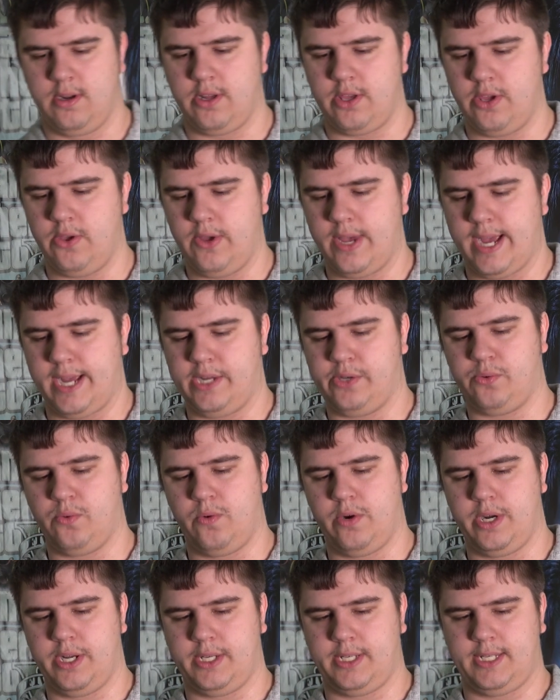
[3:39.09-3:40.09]
you guys
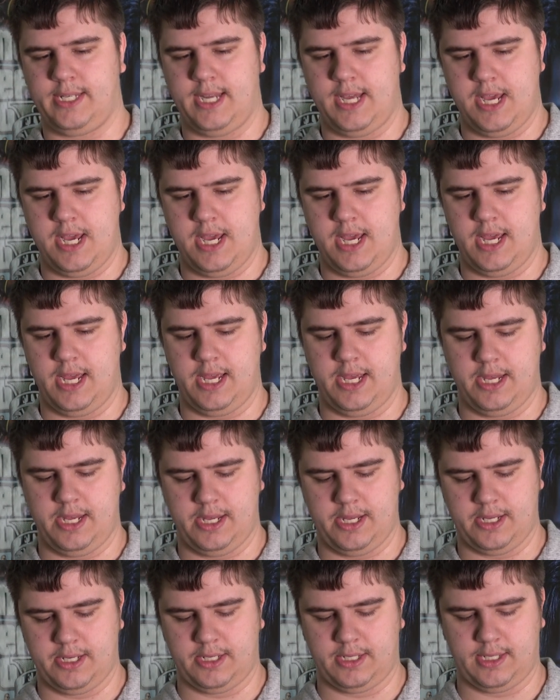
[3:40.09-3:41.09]
want to see
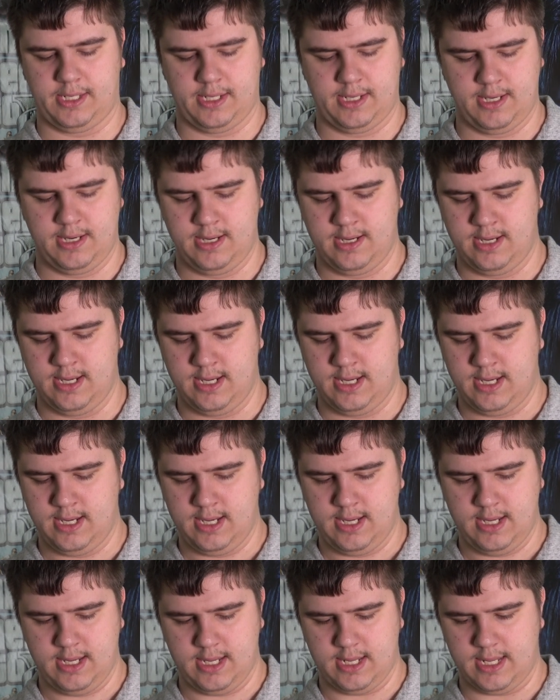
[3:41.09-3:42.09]
is
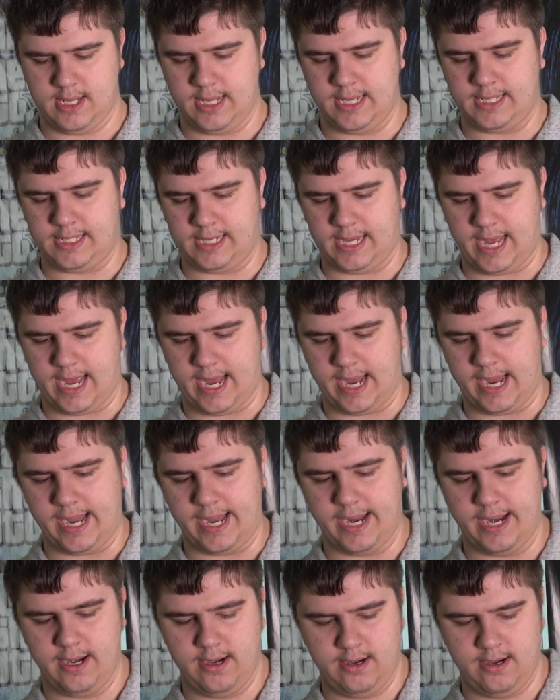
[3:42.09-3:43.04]
this guy.